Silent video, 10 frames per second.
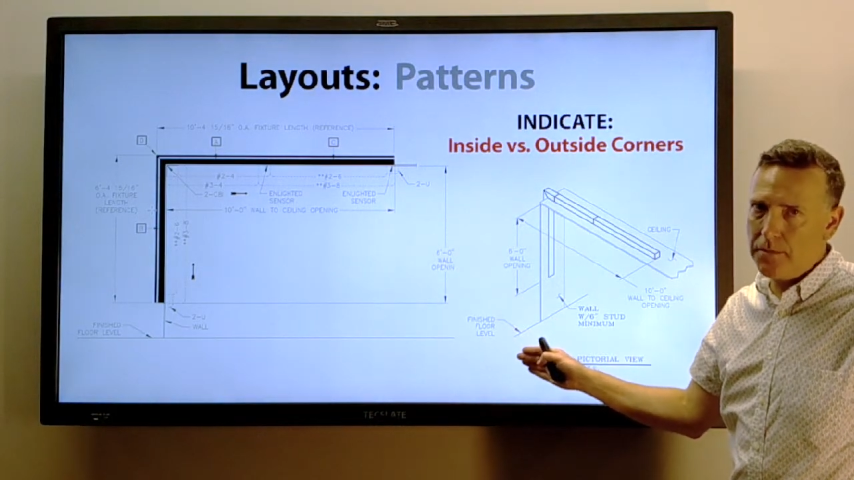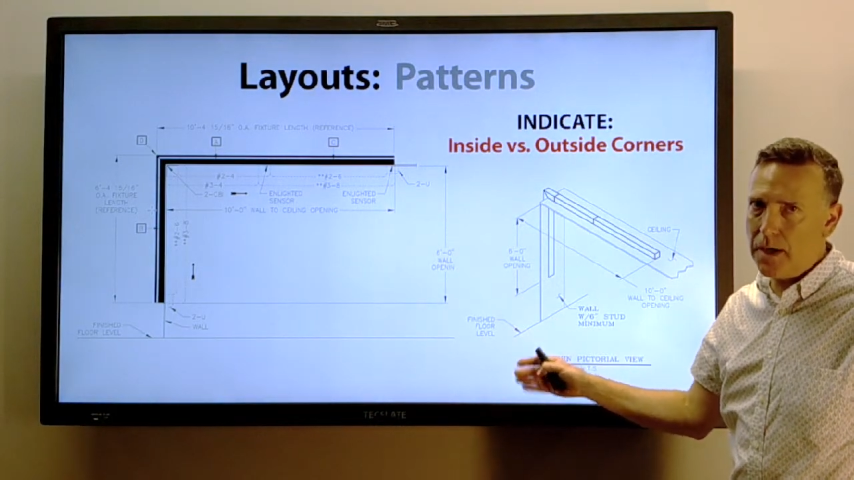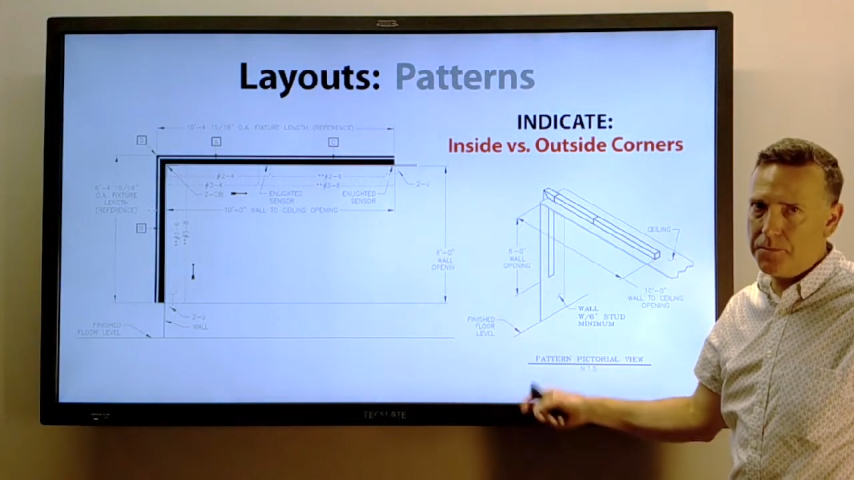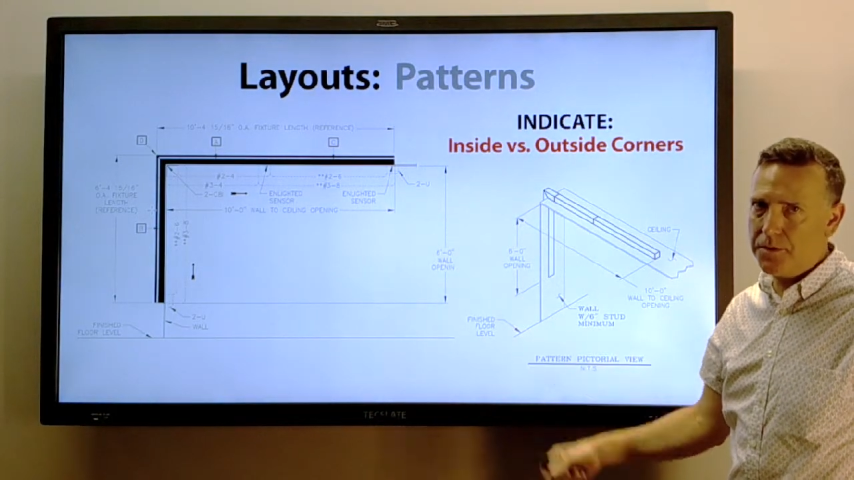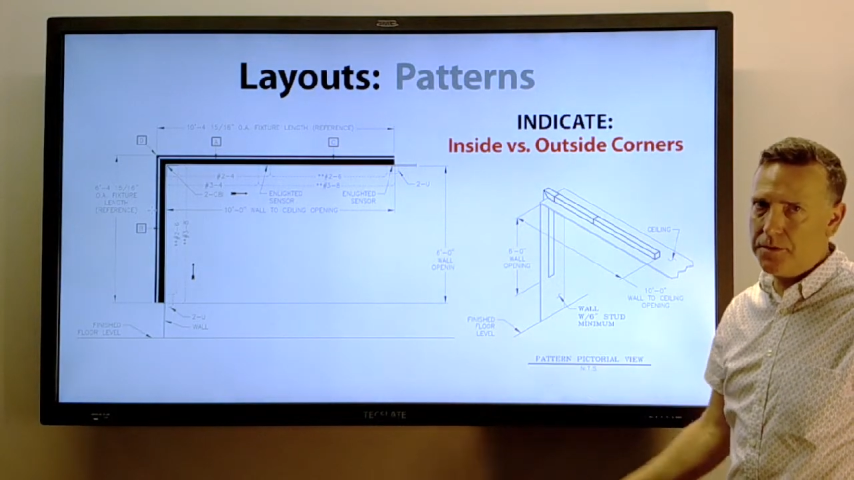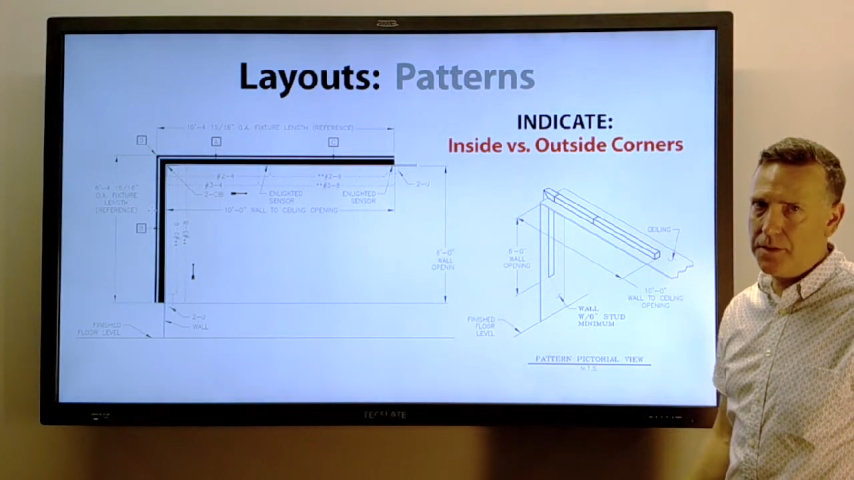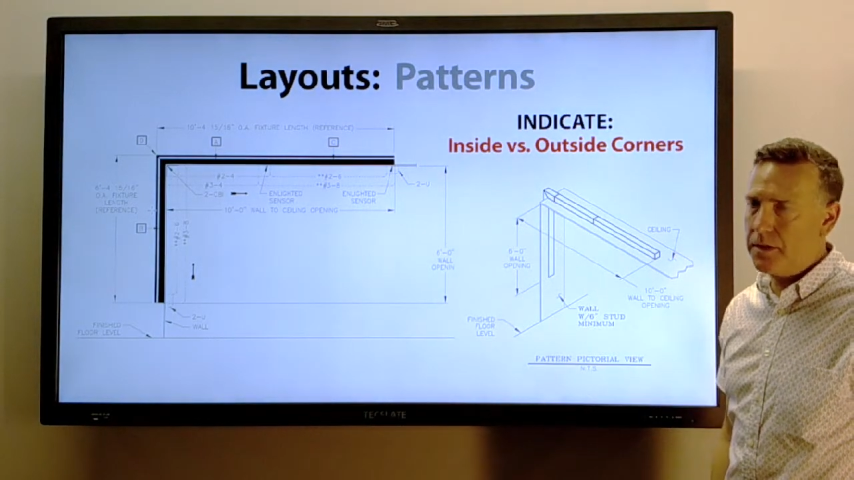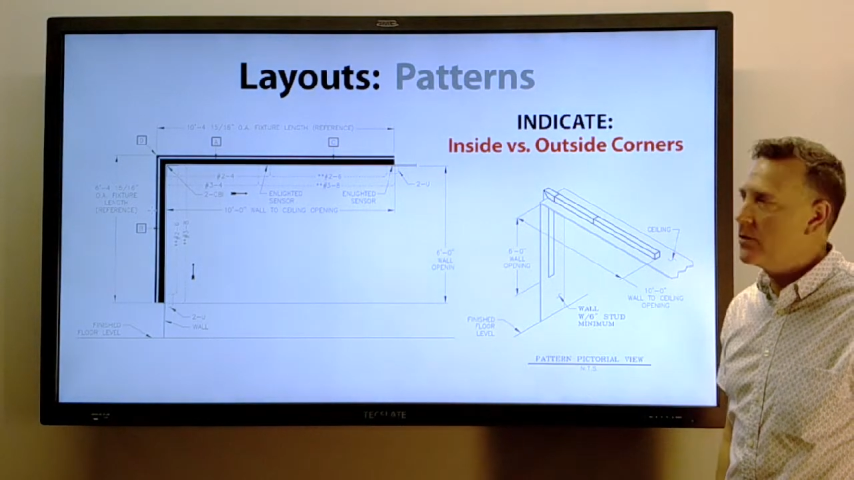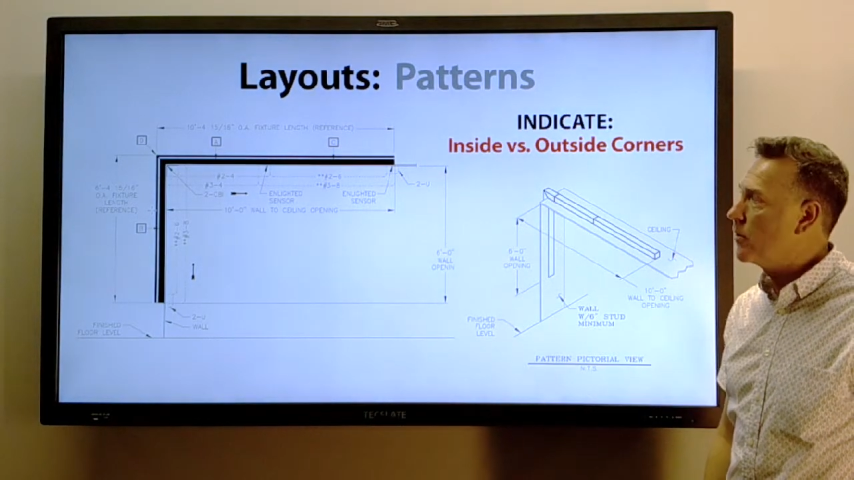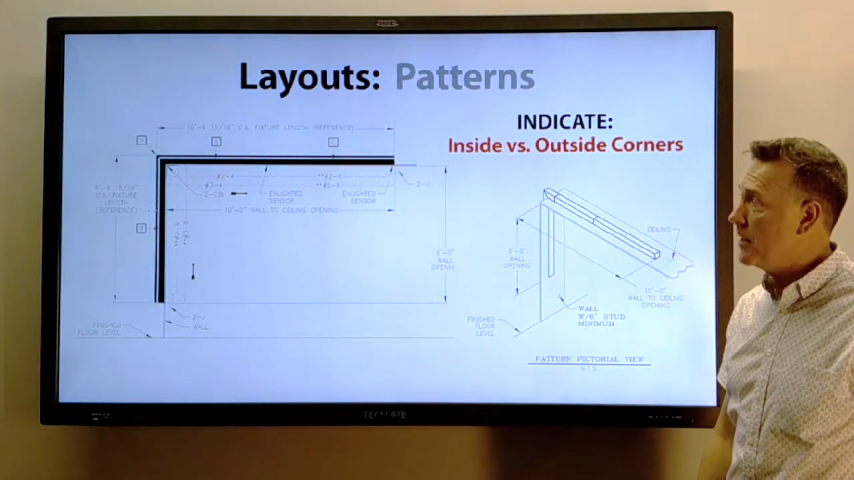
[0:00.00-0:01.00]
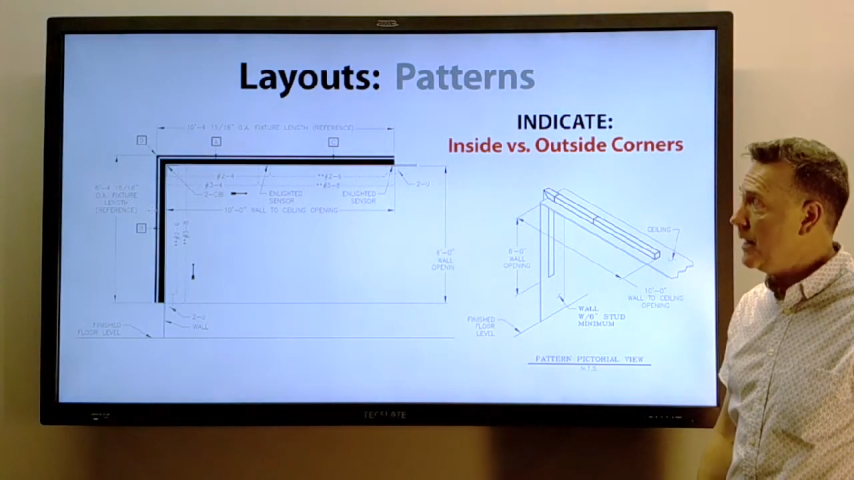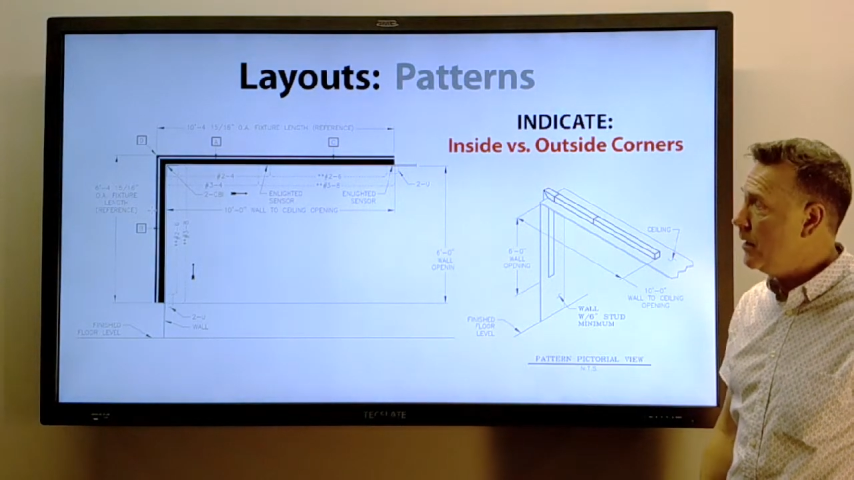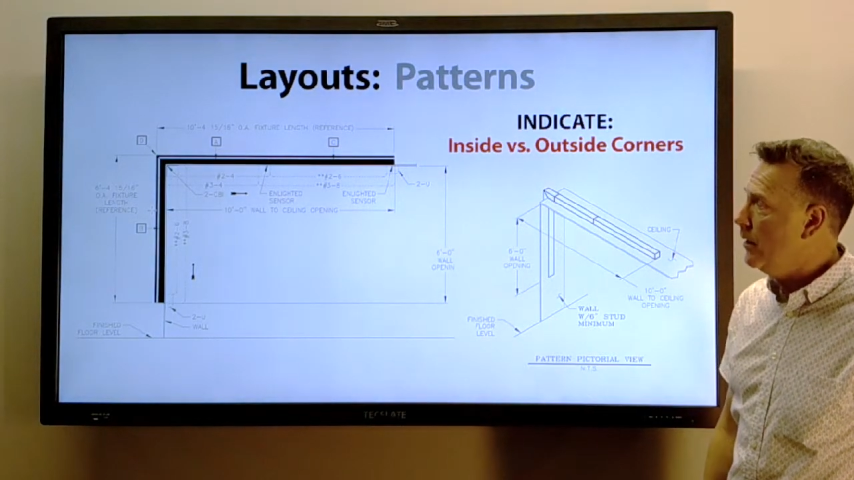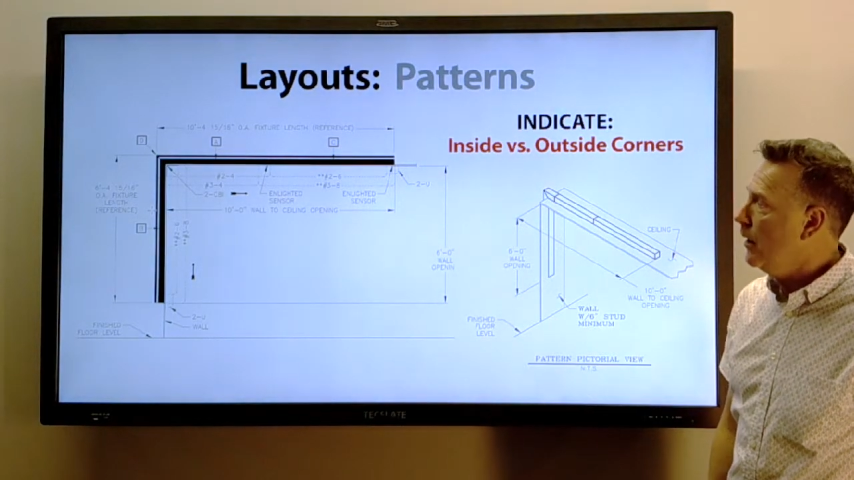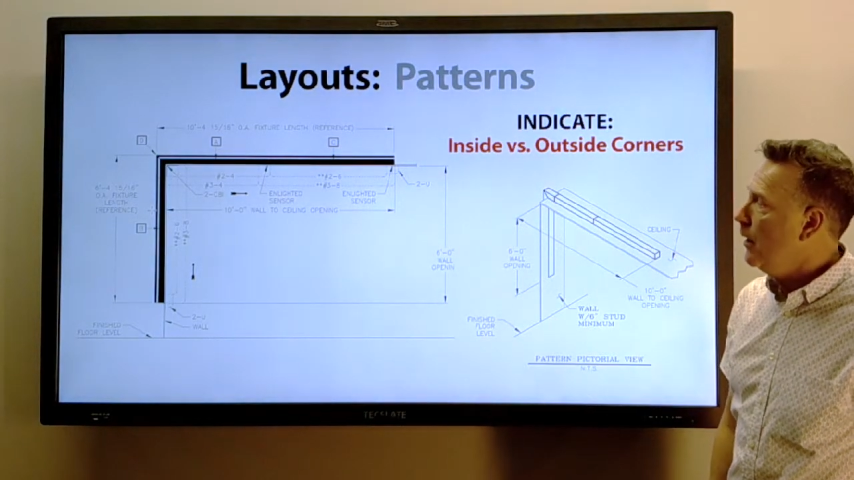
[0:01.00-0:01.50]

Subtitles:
options here or need